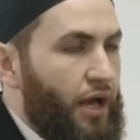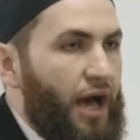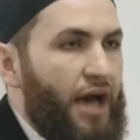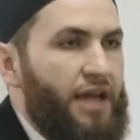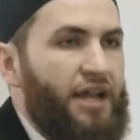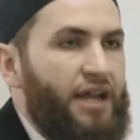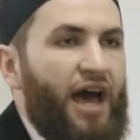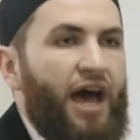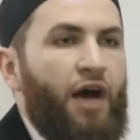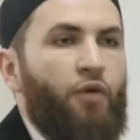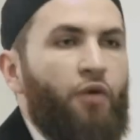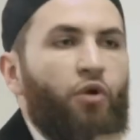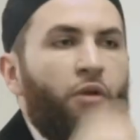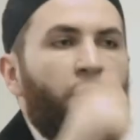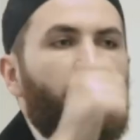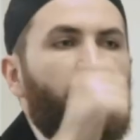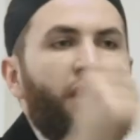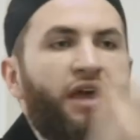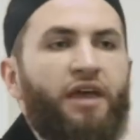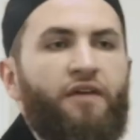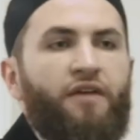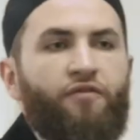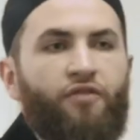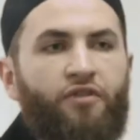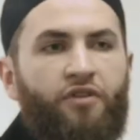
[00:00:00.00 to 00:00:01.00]
and I will
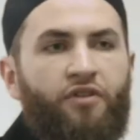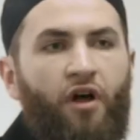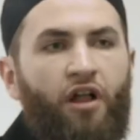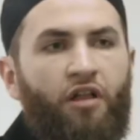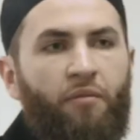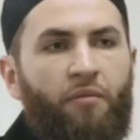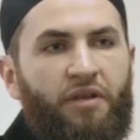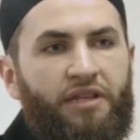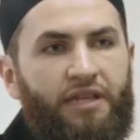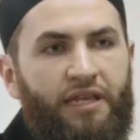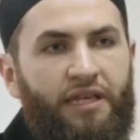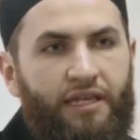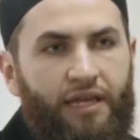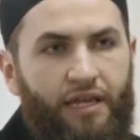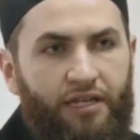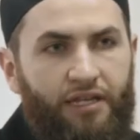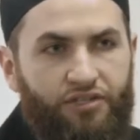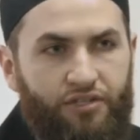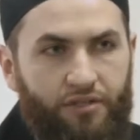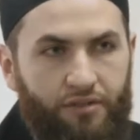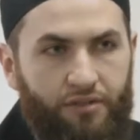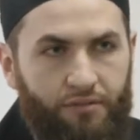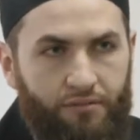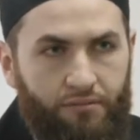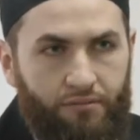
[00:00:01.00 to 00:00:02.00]
pay for the, all
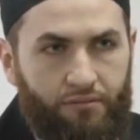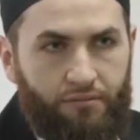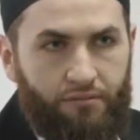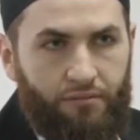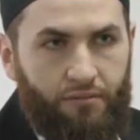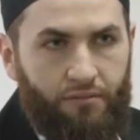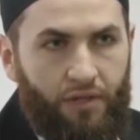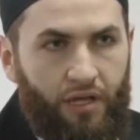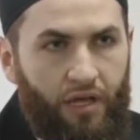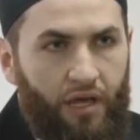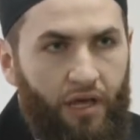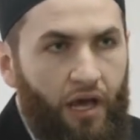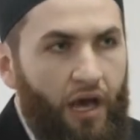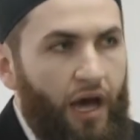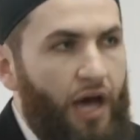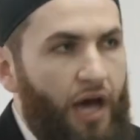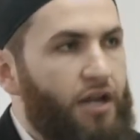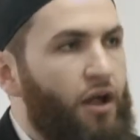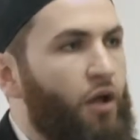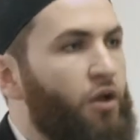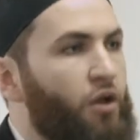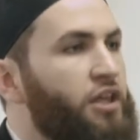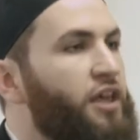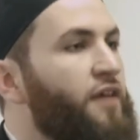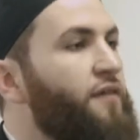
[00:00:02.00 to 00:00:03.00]
medication.
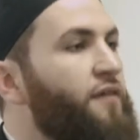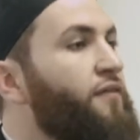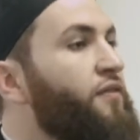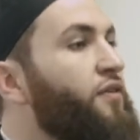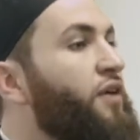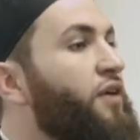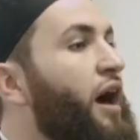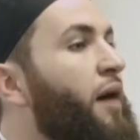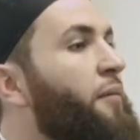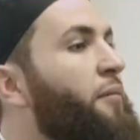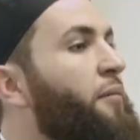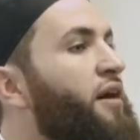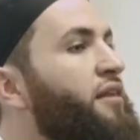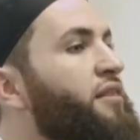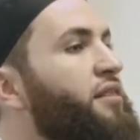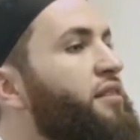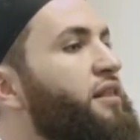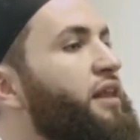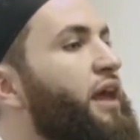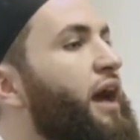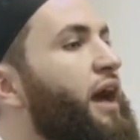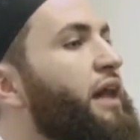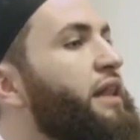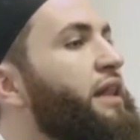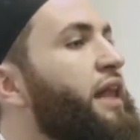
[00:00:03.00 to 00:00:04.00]
And I'll give you a
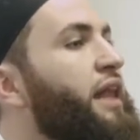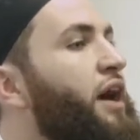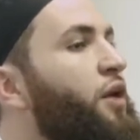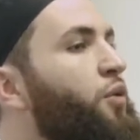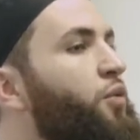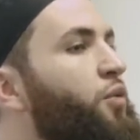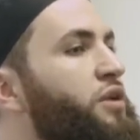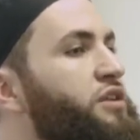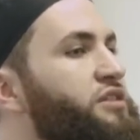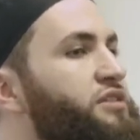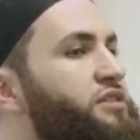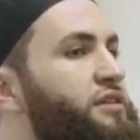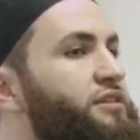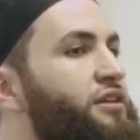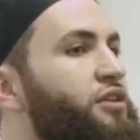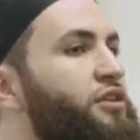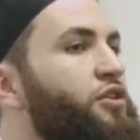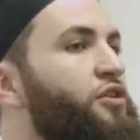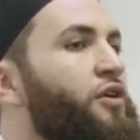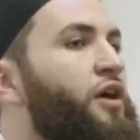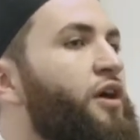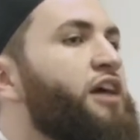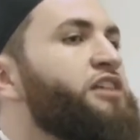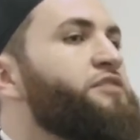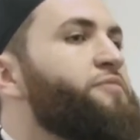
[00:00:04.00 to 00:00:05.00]
monthly allowance until
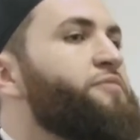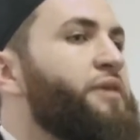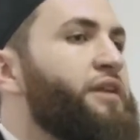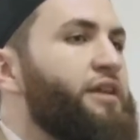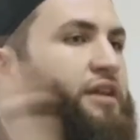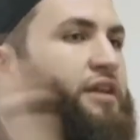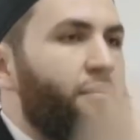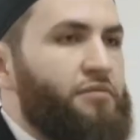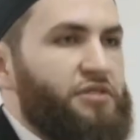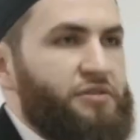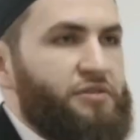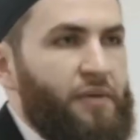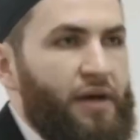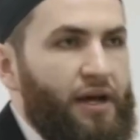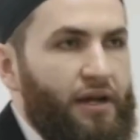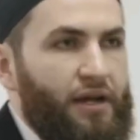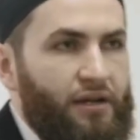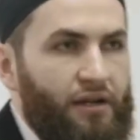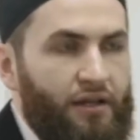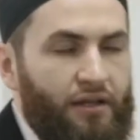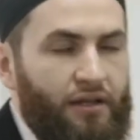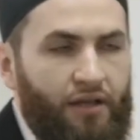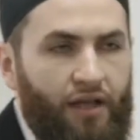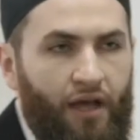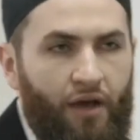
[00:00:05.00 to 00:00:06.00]
your husband comes
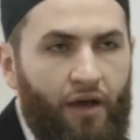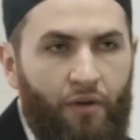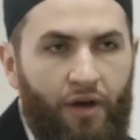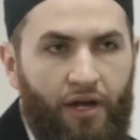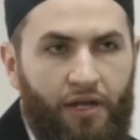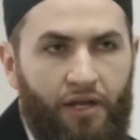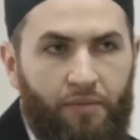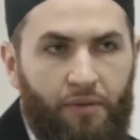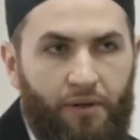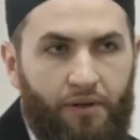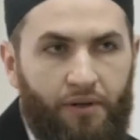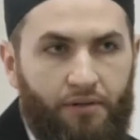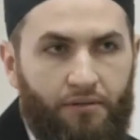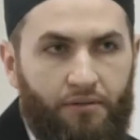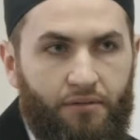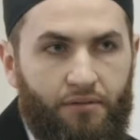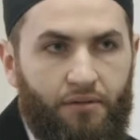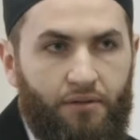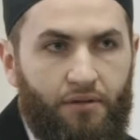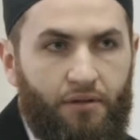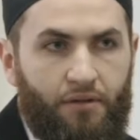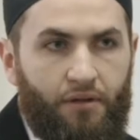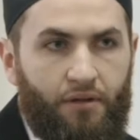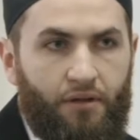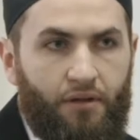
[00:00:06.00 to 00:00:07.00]
back. Allahu Akbar.
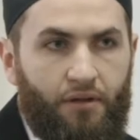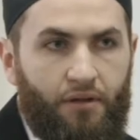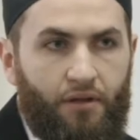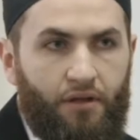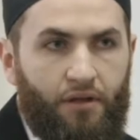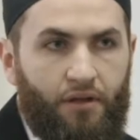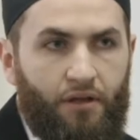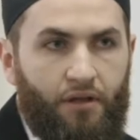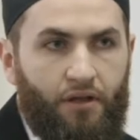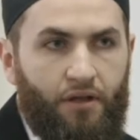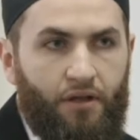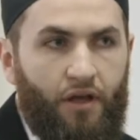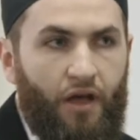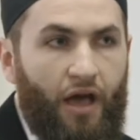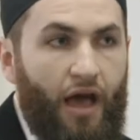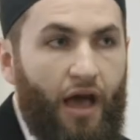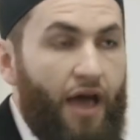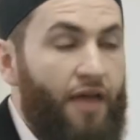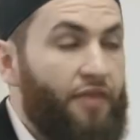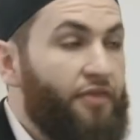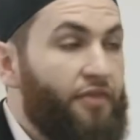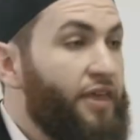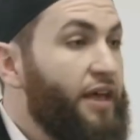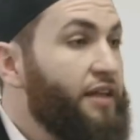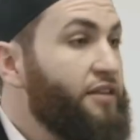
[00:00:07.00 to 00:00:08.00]

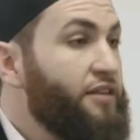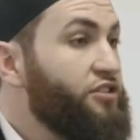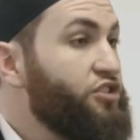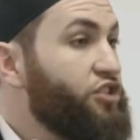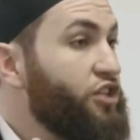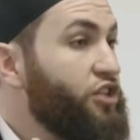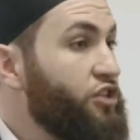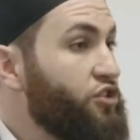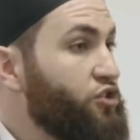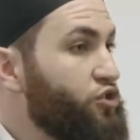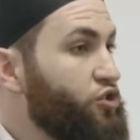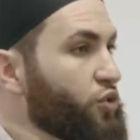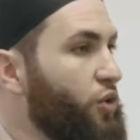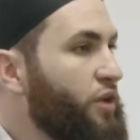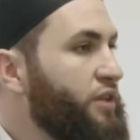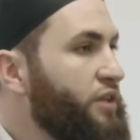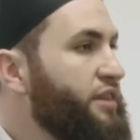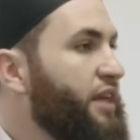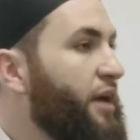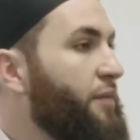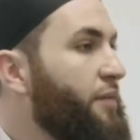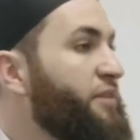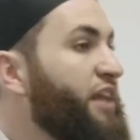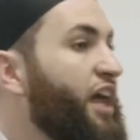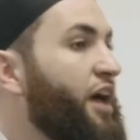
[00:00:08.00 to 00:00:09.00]
And then she
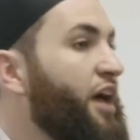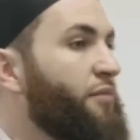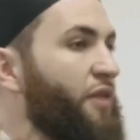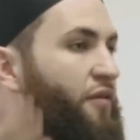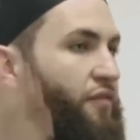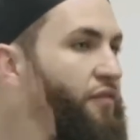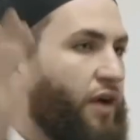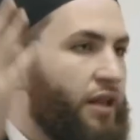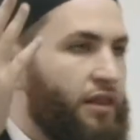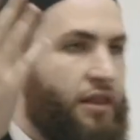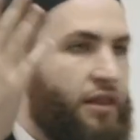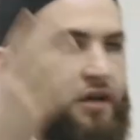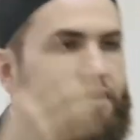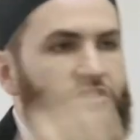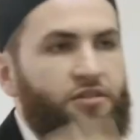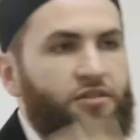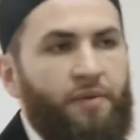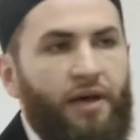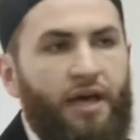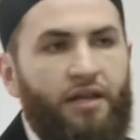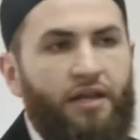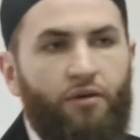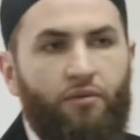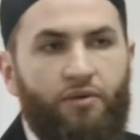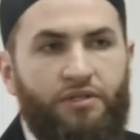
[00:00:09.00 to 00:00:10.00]
enjoyed that ni'mah of Allah
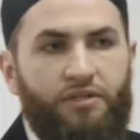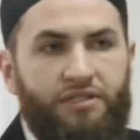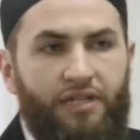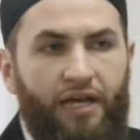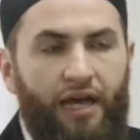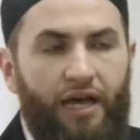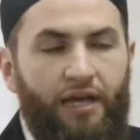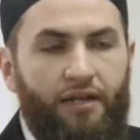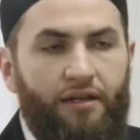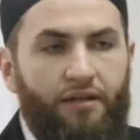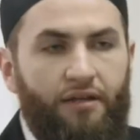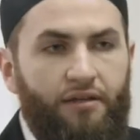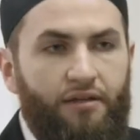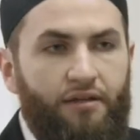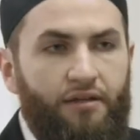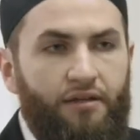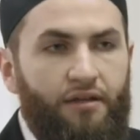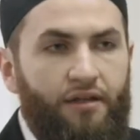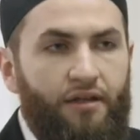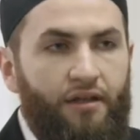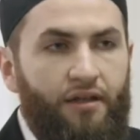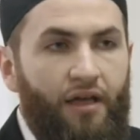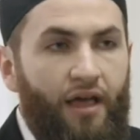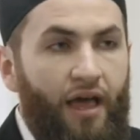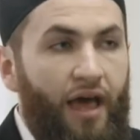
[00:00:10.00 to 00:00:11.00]
subhanahu wa ta'ala.
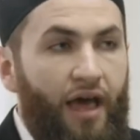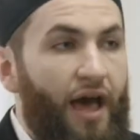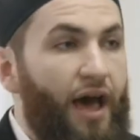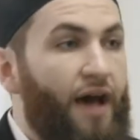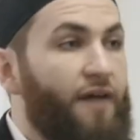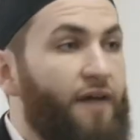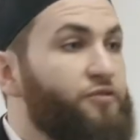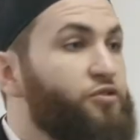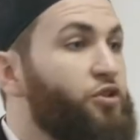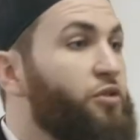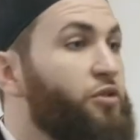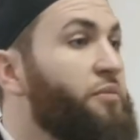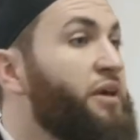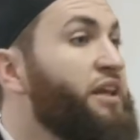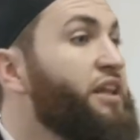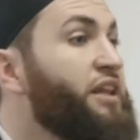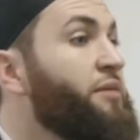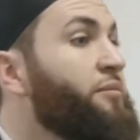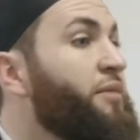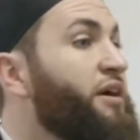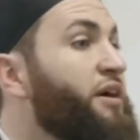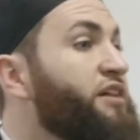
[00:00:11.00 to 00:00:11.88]
After many